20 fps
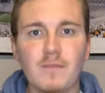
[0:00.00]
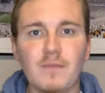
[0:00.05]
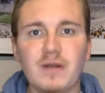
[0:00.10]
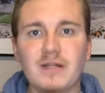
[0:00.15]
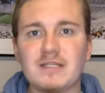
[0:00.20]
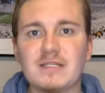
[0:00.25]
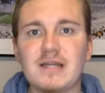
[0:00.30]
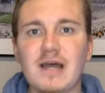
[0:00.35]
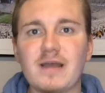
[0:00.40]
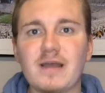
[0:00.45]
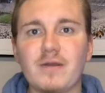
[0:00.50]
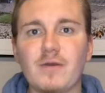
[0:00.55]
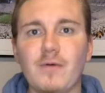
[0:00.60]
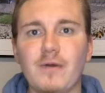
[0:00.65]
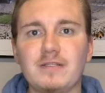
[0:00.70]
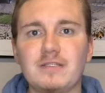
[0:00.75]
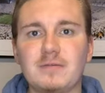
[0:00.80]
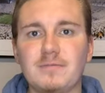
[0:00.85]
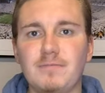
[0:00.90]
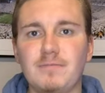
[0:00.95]
but it's not
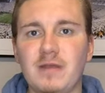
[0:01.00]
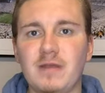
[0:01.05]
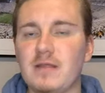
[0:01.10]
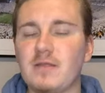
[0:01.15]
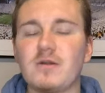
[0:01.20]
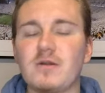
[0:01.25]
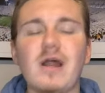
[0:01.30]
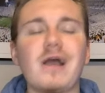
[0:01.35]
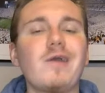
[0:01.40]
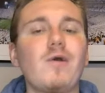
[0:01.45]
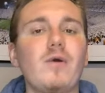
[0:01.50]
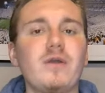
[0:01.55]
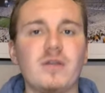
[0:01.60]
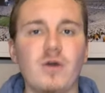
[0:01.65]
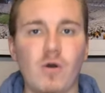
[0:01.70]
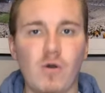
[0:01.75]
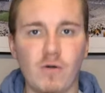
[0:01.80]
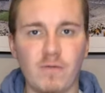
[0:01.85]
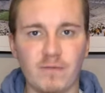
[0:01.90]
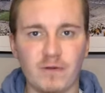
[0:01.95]
going to be, they're not going
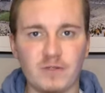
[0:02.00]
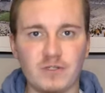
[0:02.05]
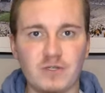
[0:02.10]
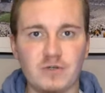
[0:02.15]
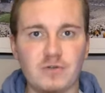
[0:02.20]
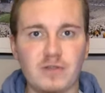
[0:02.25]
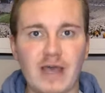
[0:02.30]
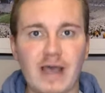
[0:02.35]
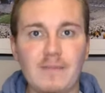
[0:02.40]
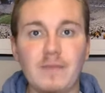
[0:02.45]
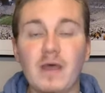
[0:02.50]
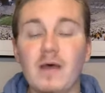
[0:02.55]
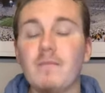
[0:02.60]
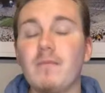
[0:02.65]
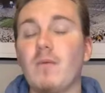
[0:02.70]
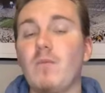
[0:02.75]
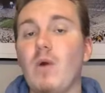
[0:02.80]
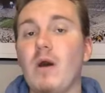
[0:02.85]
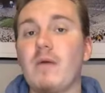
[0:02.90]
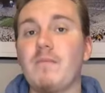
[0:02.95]
to overdo that.
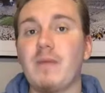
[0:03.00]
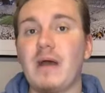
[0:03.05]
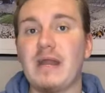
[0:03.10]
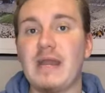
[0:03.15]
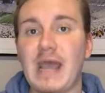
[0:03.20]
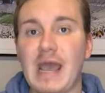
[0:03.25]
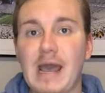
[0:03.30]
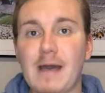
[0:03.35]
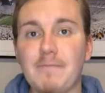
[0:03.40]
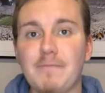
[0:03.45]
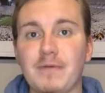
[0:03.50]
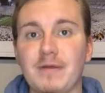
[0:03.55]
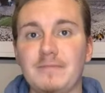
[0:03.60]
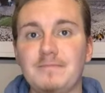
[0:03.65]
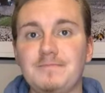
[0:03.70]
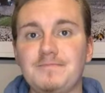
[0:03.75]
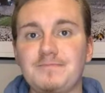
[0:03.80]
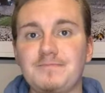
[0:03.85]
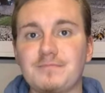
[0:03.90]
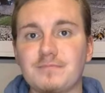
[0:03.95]
But what might happen